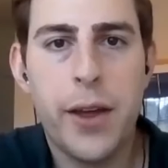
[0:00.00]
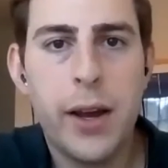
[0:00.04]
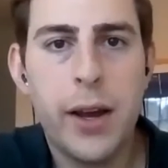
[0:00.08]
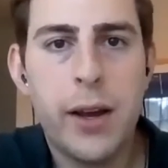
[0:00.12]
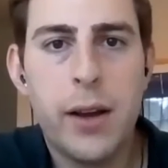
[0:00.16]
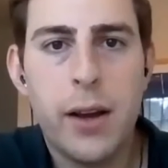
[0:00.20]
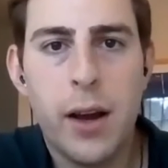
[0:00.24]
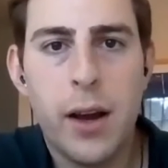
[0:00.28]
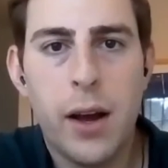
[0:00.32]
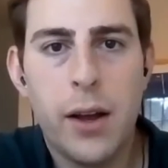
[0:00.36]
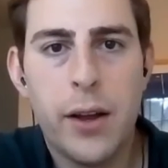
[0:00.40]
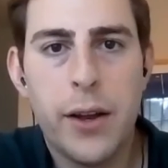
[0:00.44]

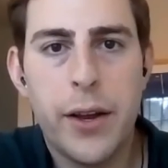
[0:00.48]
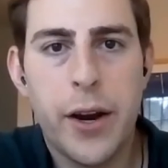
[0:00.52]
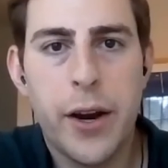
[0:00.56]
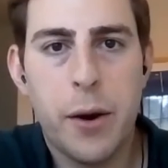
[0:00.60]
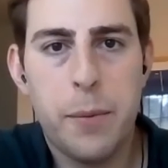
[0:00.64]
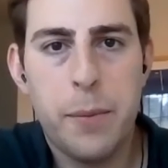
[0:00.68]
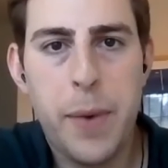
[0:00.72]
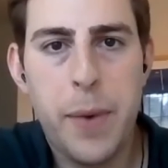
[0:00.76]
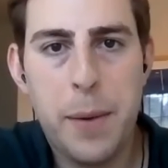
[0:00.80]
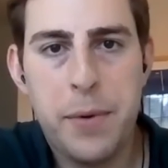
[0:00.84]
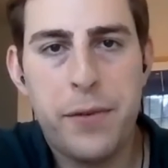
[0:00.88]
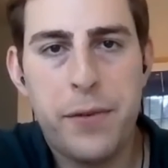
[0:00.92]
think, you
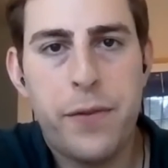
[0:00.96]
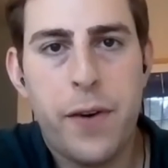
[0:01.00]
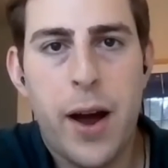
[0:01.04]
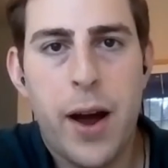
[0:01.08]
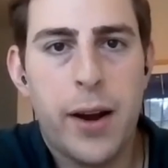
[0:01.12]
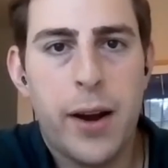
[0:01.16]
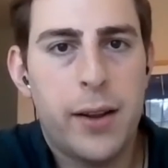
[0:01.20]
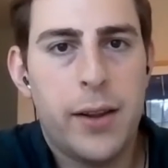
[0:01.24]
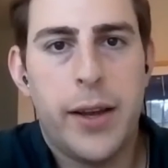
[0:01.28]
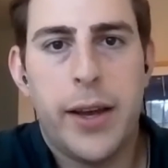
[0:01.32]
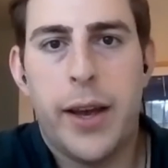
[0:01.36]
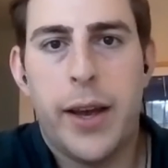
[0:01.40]
know, maybe
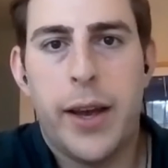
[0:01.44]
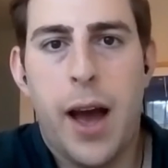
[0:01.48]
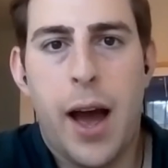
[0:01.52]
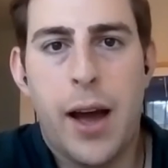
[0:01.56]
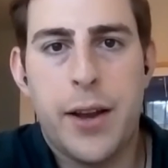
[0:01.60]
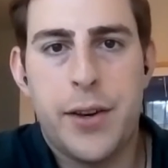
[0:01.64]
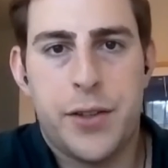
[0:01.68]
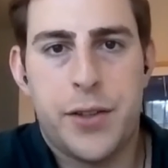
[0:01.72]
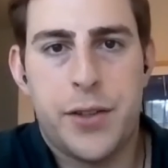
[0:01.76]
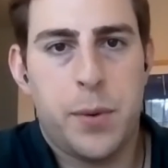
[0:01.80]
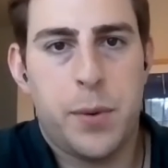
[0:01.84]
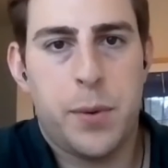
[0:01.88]
finally,
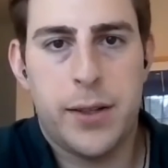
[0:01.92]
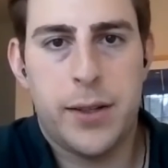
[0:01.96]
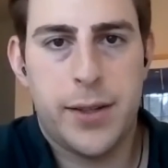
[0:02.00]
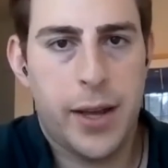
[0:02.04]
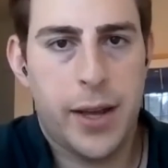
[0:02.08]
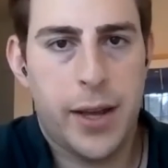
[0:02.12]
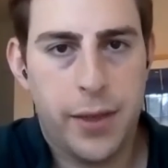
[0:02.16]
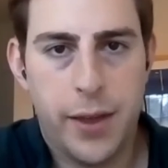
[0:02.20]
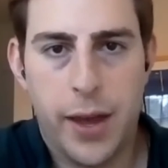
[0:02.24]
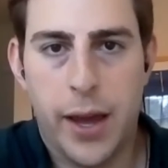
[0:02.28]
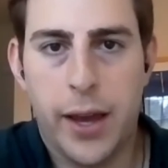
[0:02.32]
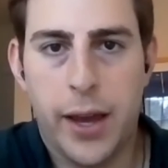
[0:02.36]
I just want to
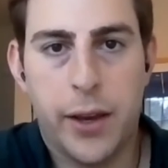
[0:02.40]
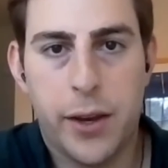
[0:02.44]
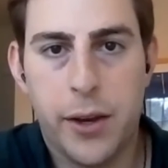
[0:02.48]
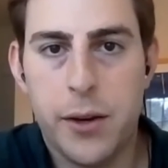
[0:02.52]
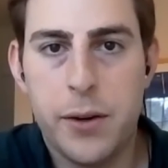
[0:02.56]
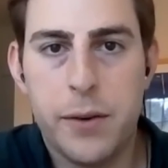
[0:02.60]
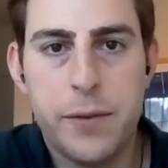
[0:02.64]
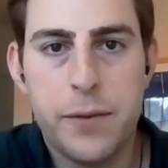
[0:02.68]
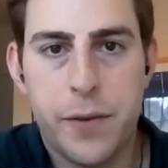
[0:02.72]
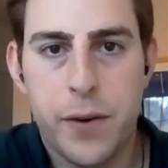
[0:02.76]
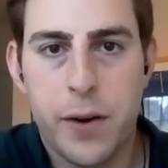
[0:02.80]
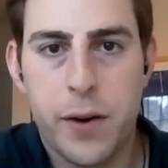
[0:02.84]
say thank
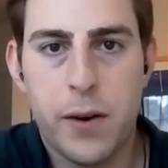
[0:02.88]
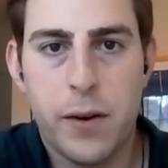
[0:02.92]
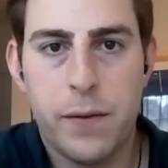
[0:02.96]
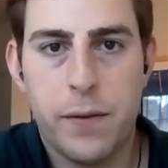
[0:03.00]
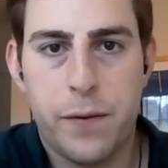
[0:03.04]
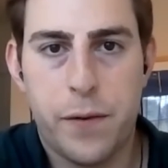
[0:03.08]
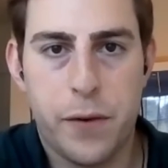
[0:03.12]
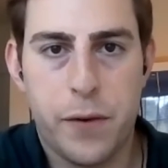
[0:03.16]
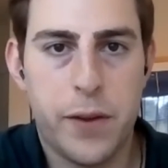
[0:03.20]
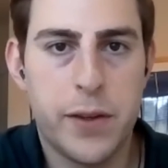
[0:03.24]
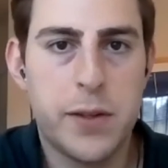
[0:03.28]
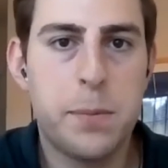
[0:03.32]
you
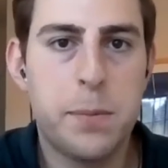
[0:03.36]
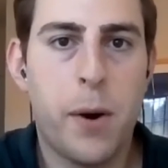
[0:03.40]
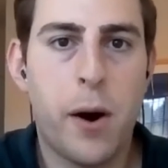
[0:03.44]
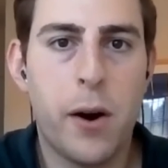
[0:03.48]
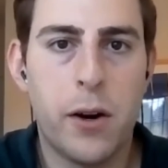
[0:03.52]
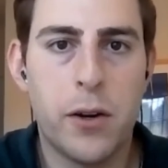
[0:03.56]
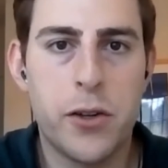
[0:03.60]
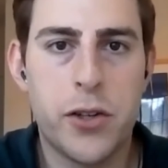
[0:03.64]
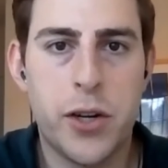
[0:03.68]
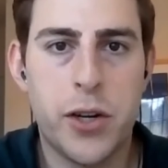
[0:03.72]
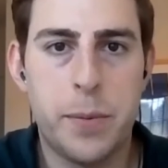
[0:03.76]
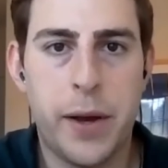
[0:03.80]
for this
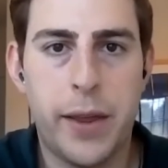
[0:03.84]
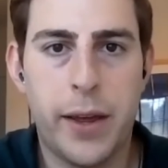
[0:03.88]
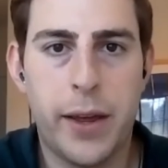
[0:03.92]
partnership.